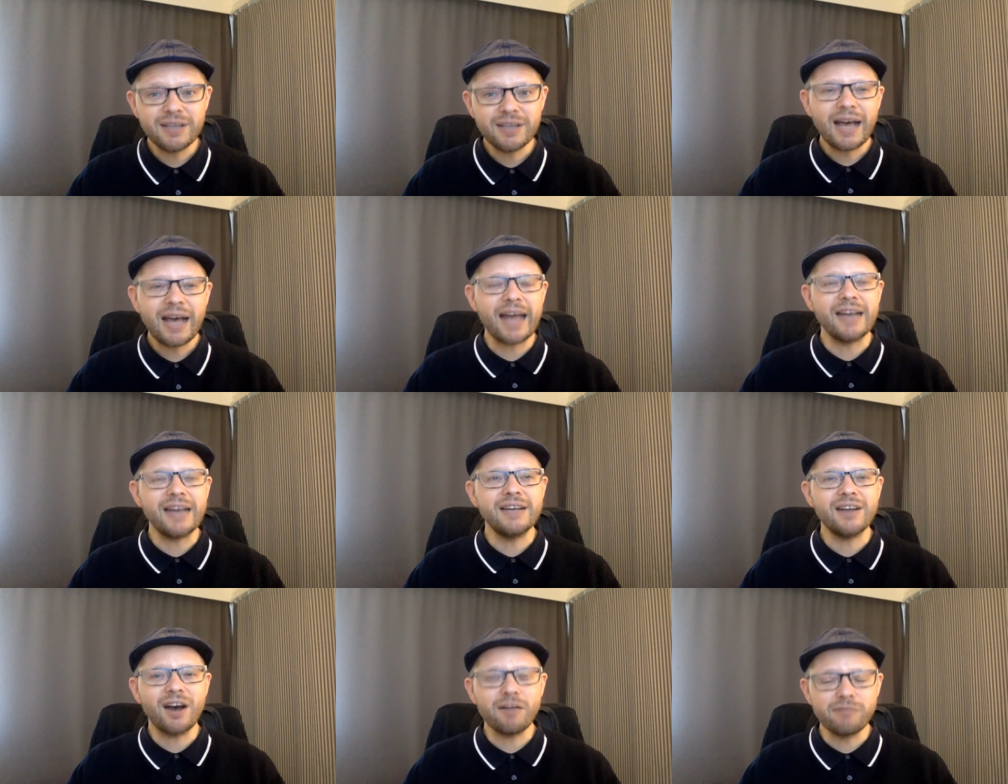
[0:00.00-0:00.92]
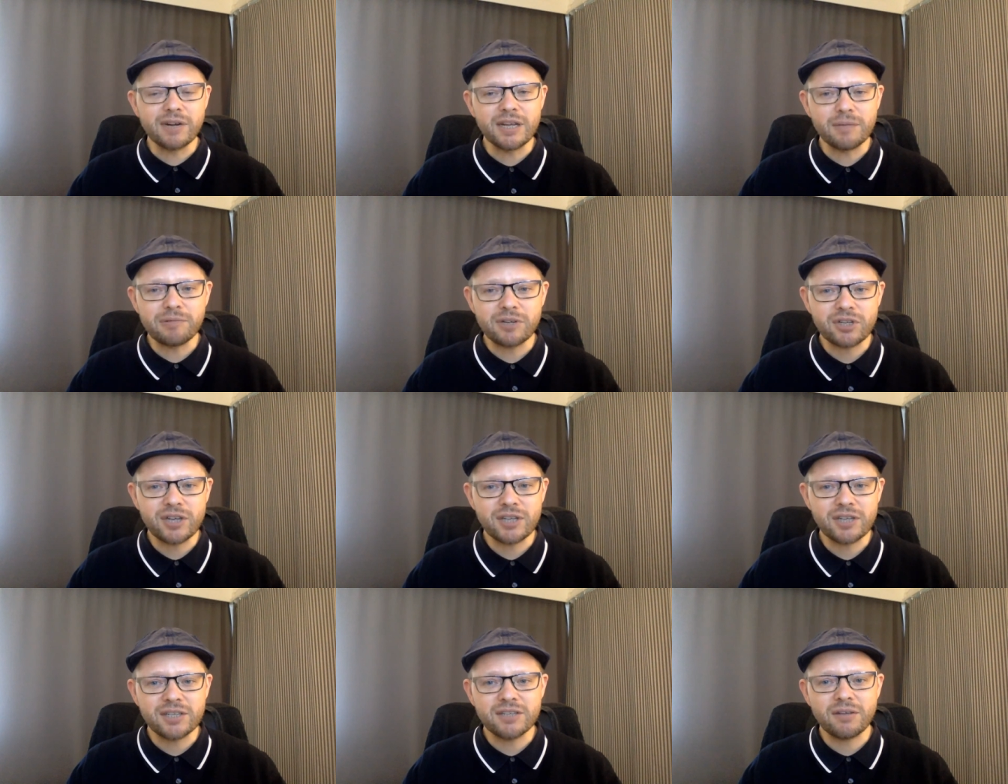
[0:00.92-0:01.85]
and I really
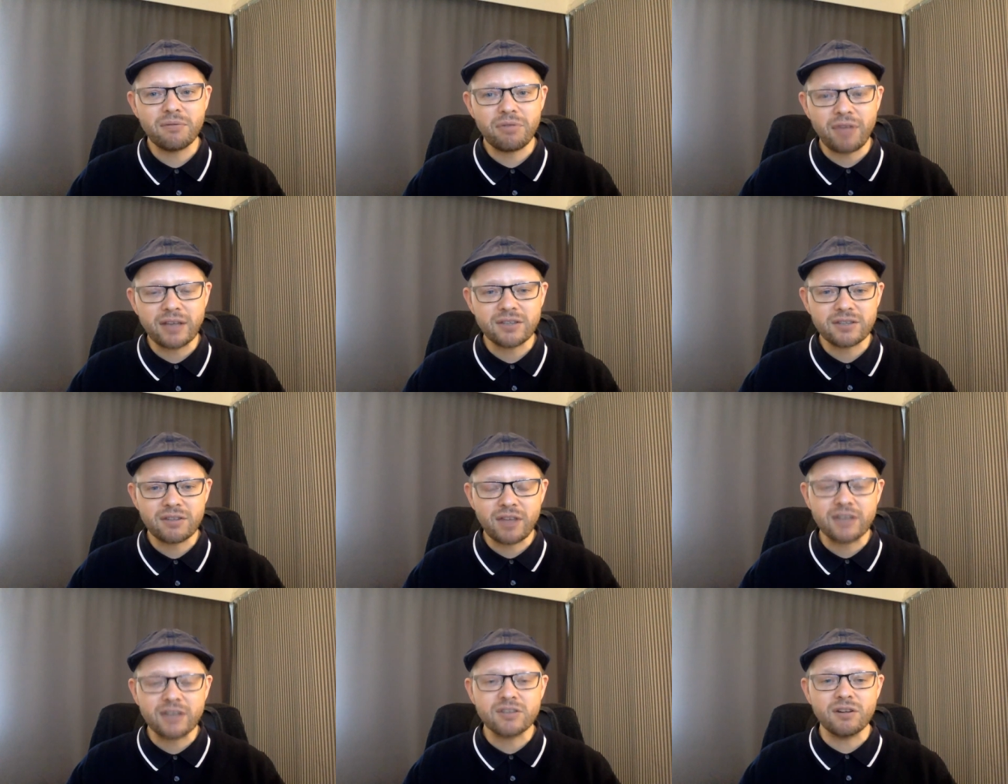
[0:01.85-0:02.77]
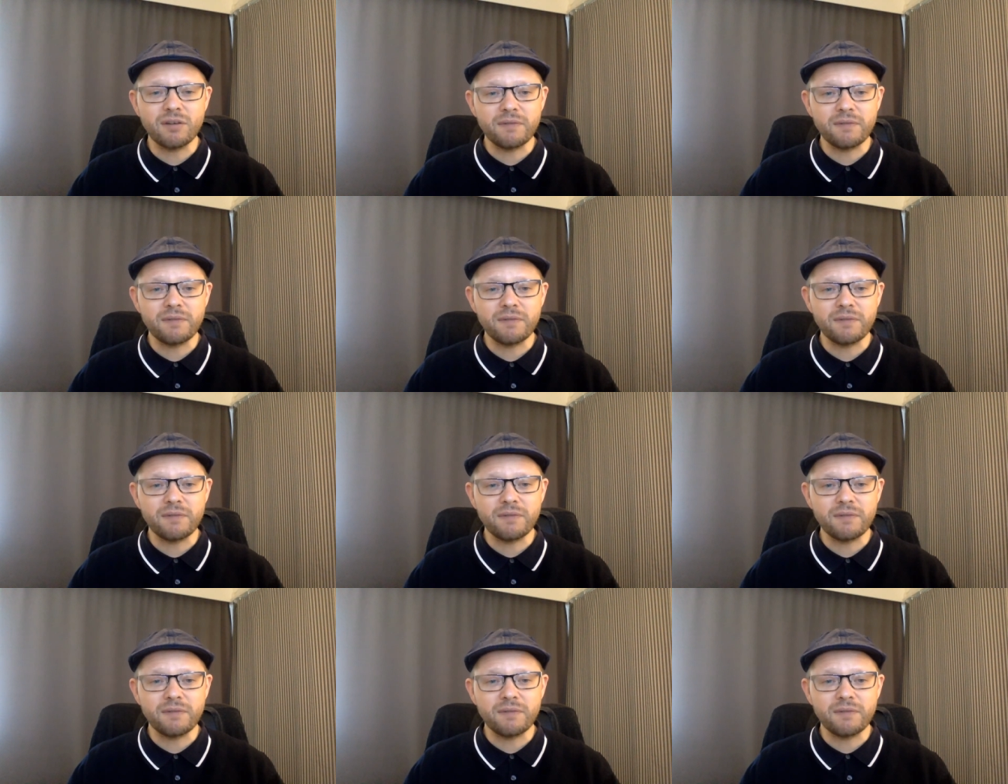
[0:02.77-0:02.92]
appreciate it. So thanks a lot,